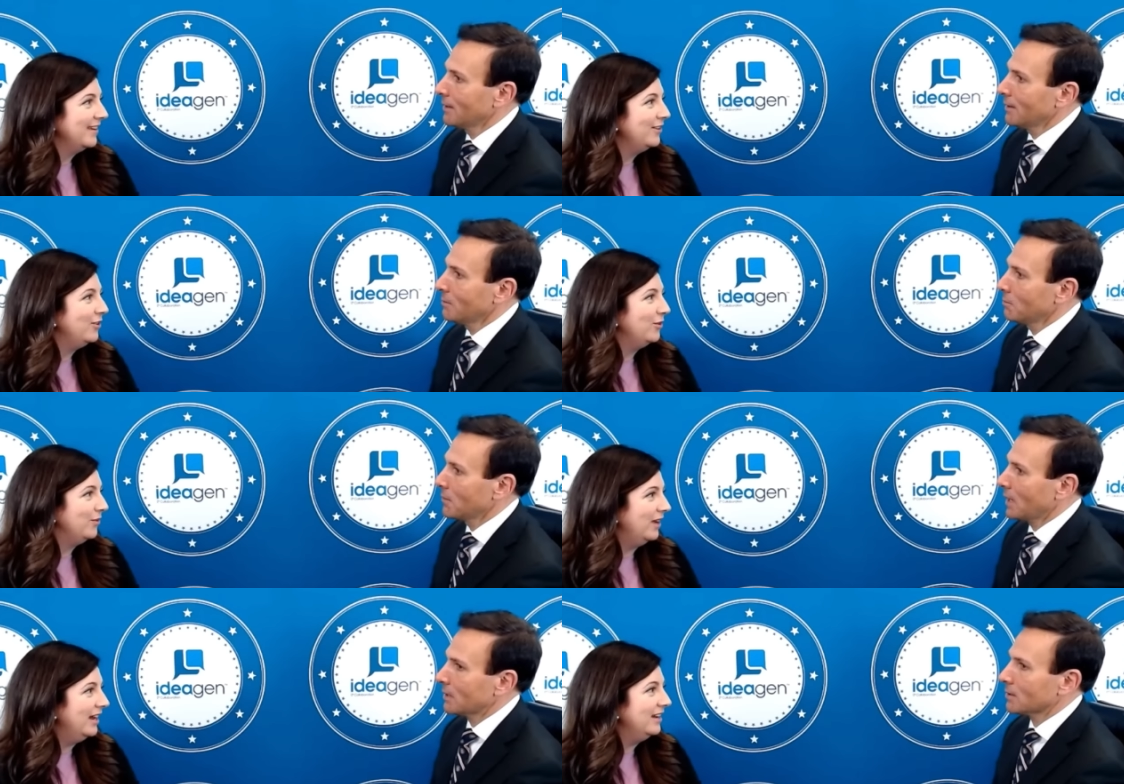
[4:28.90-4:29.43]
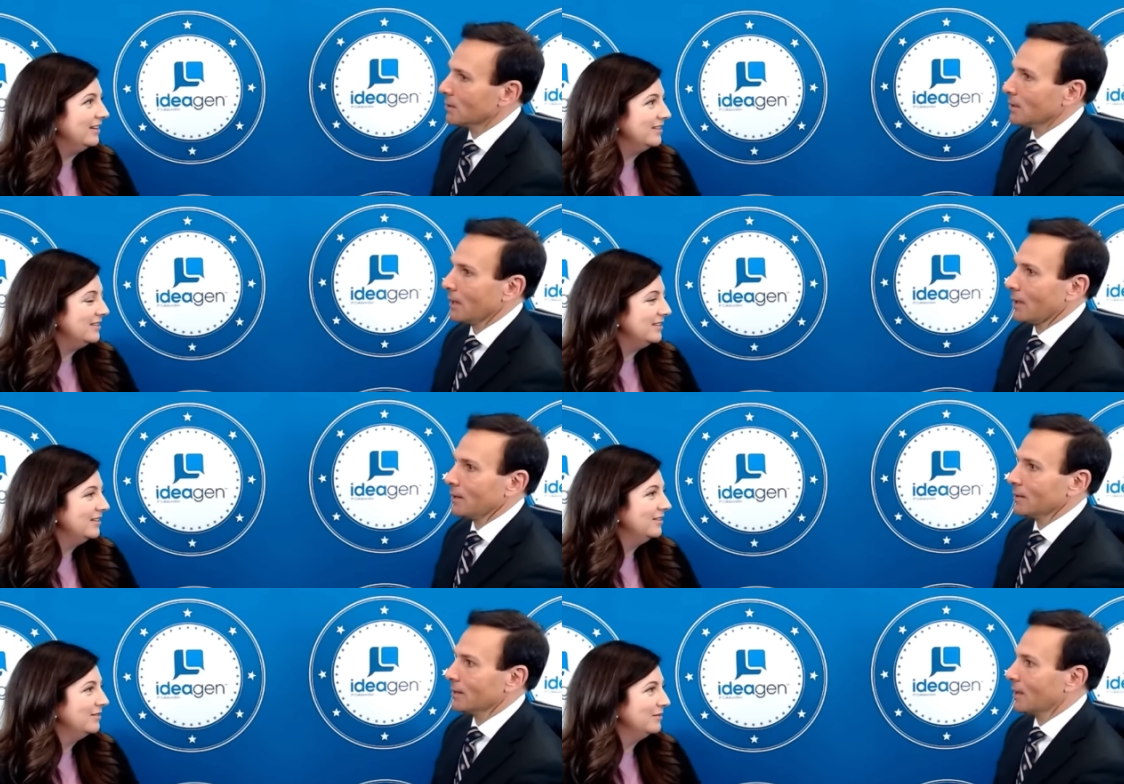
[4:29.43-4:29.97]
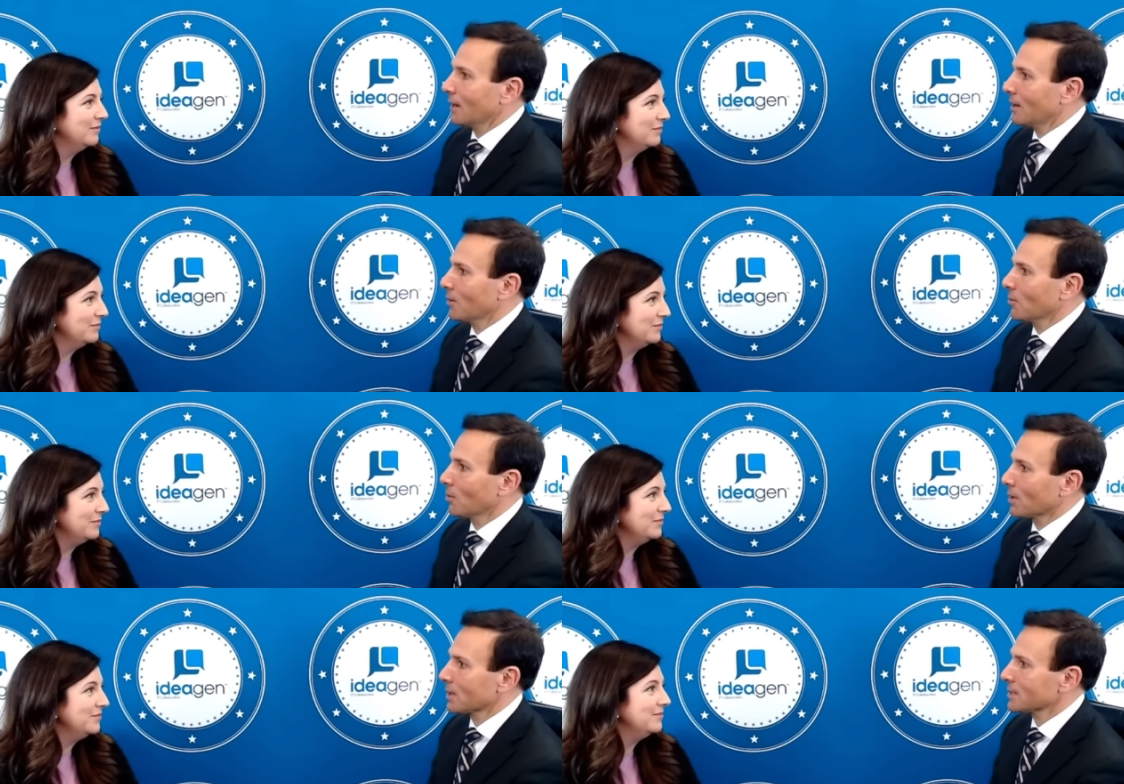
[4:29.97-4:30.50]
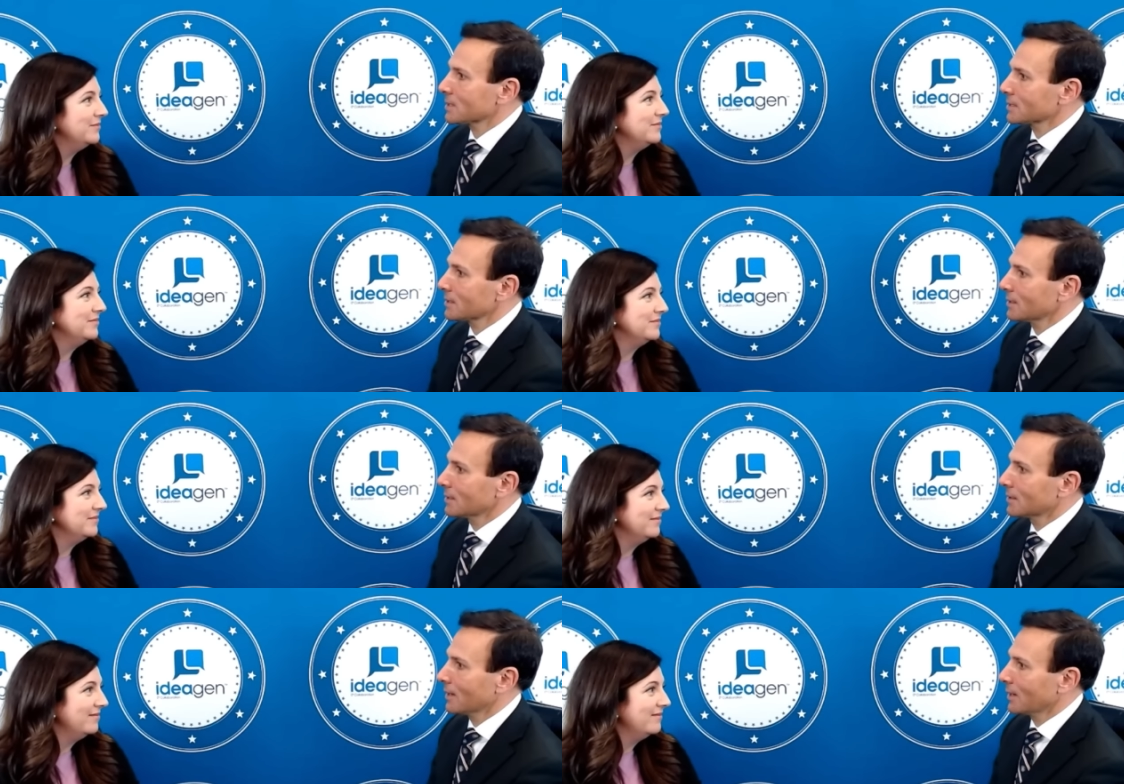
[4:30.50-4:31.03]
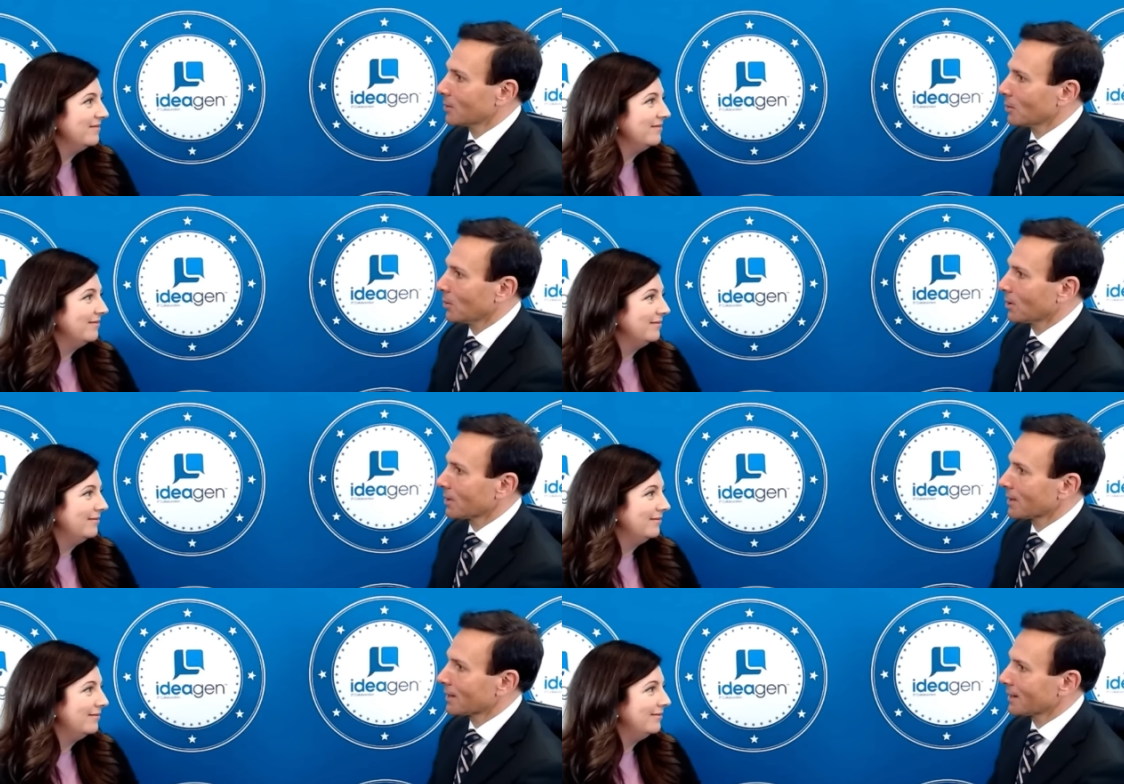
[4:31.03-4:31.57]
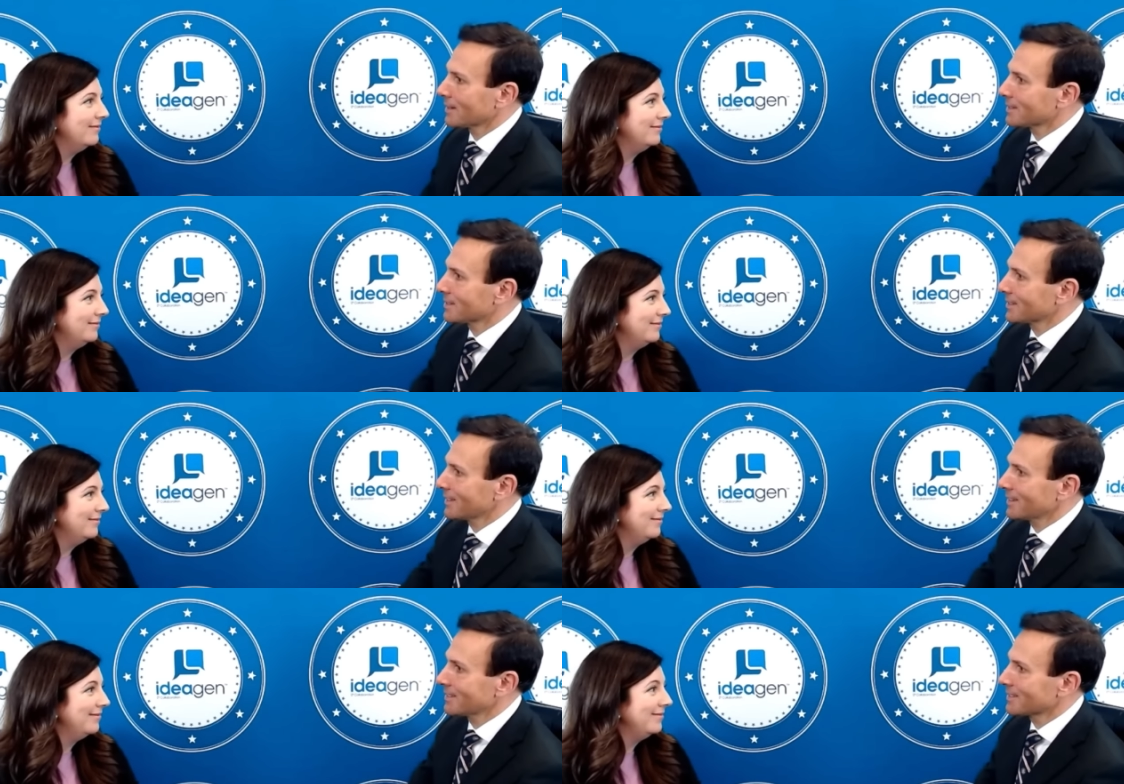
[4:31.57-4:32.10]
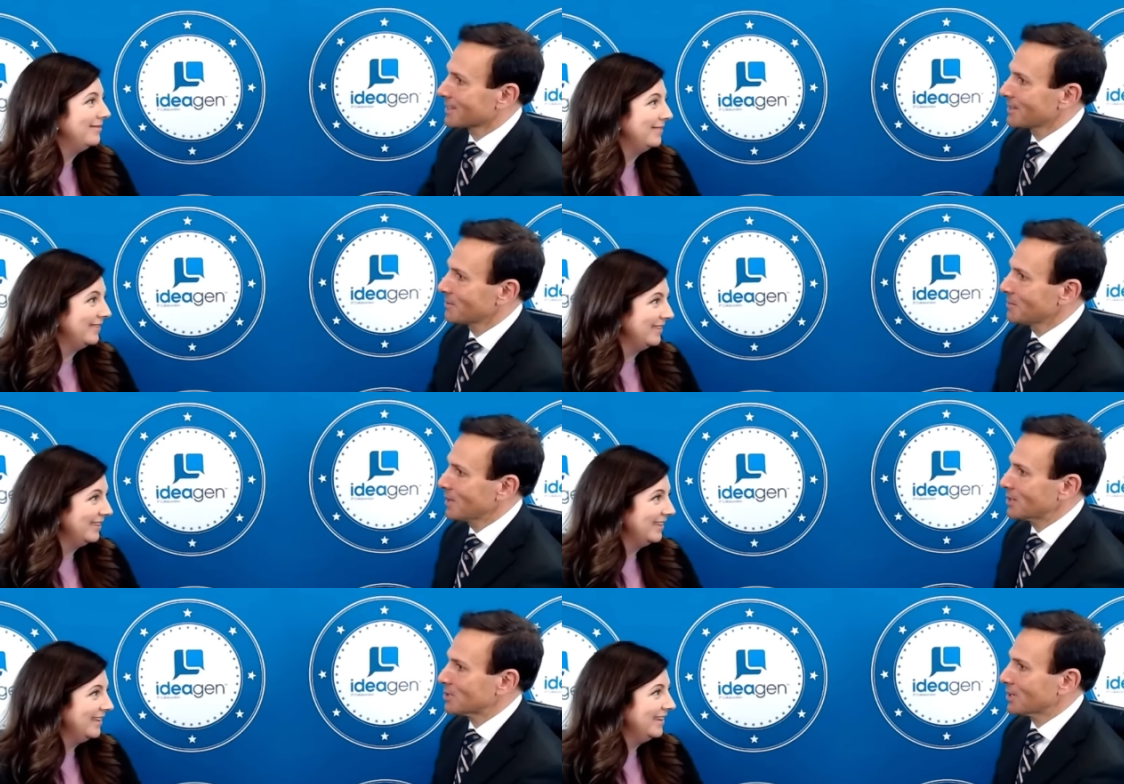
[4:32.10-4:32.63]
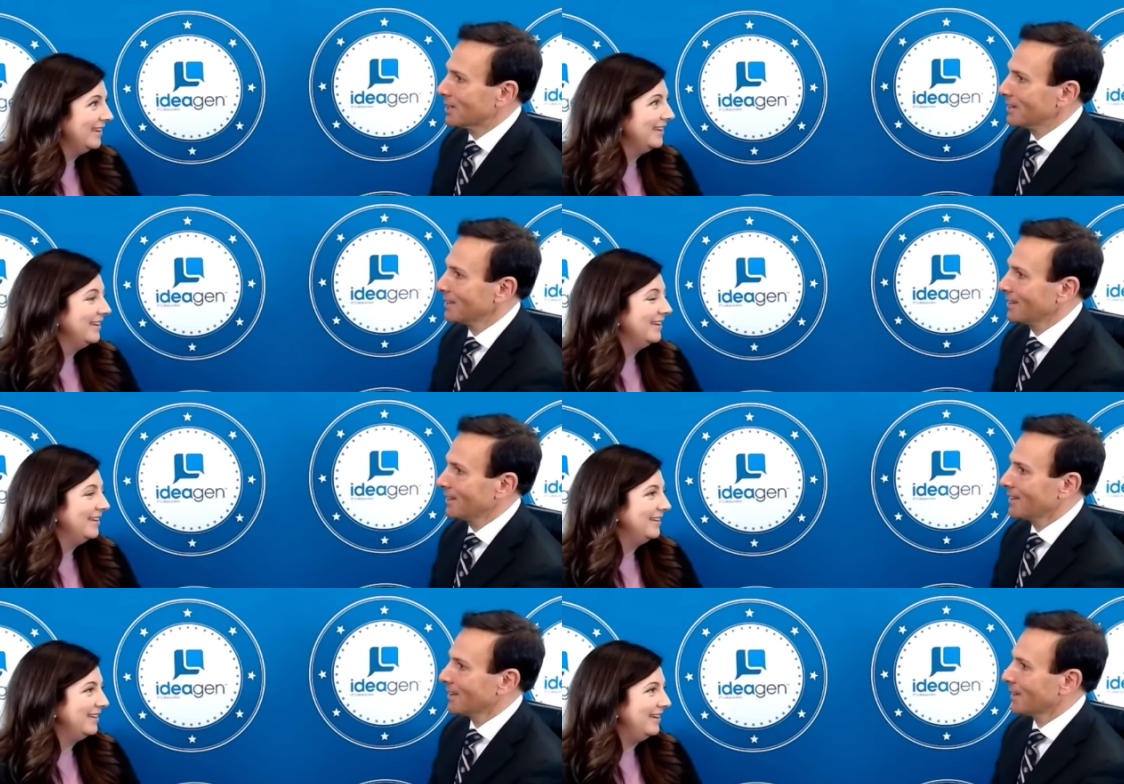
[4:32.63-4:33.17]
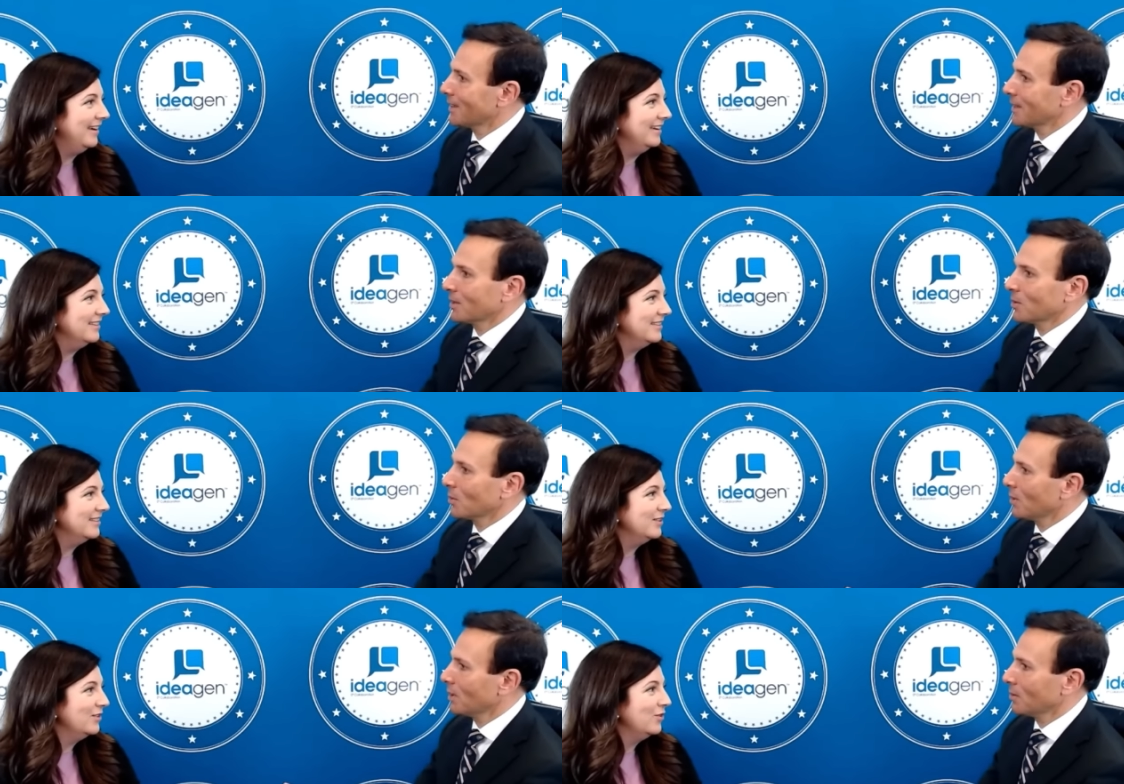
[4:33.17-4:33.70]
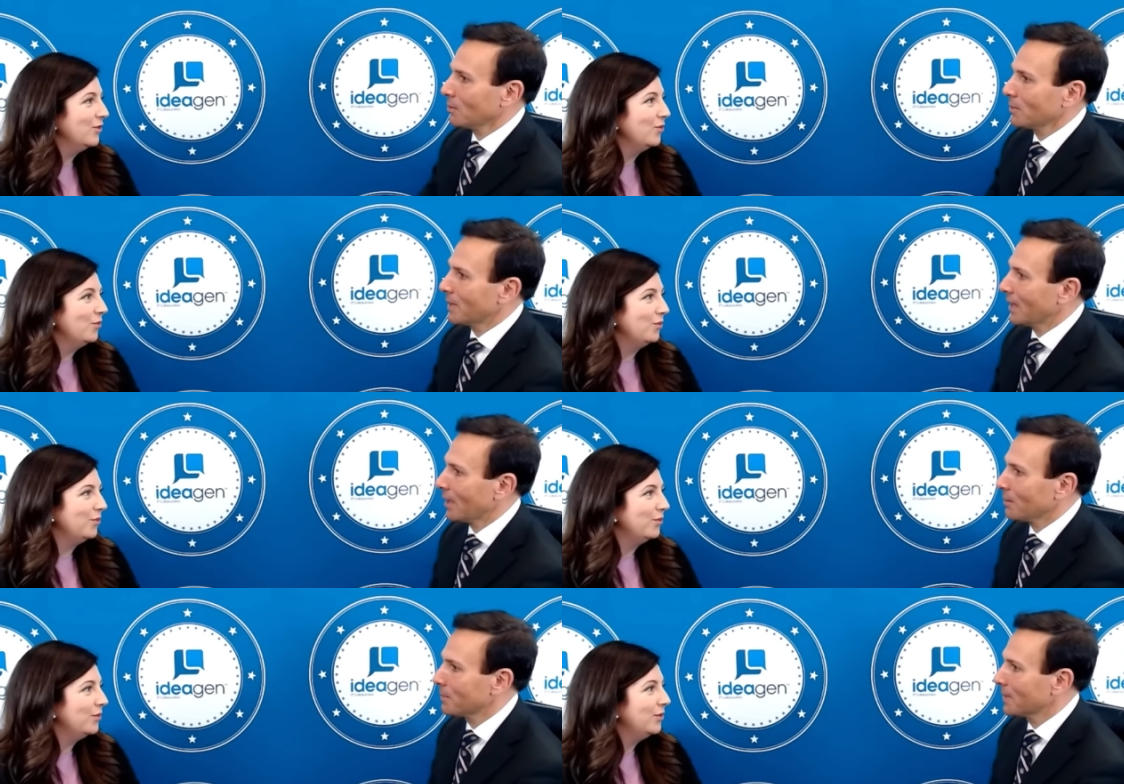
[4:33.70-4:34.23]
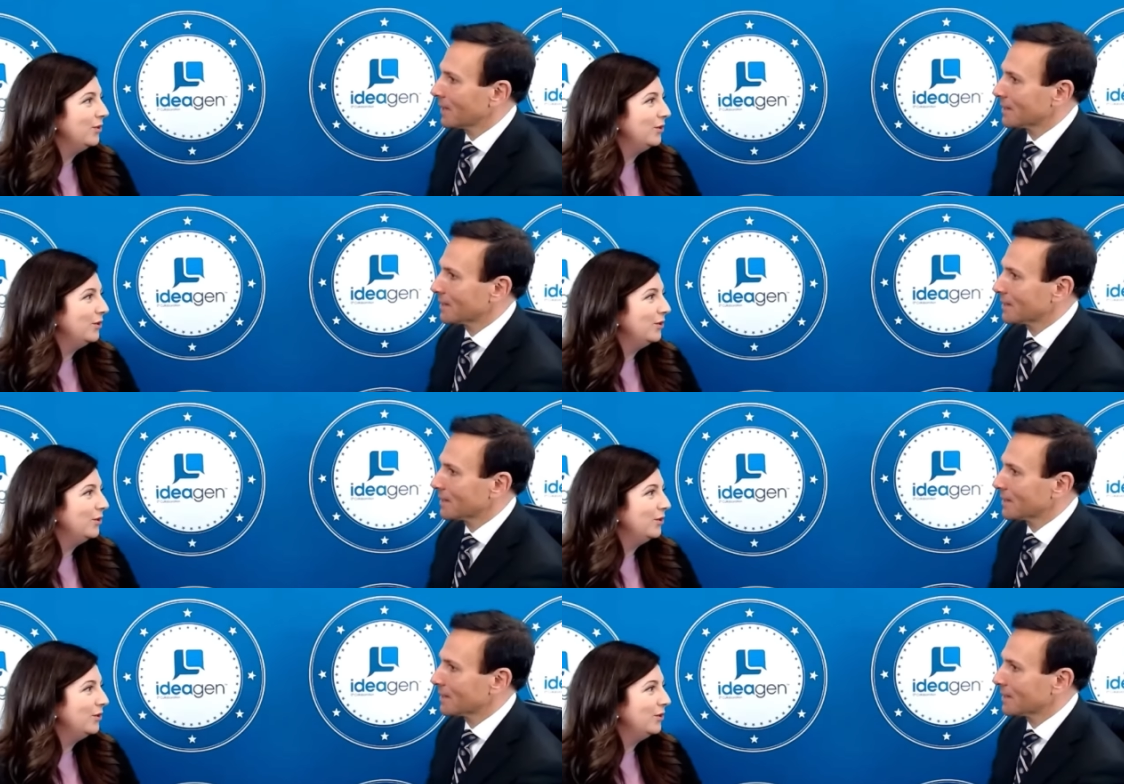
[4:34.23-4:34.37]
Speaker 1: Correct. MentalHealthCareWorks.org is is the mission. I yeah. think you all will be helping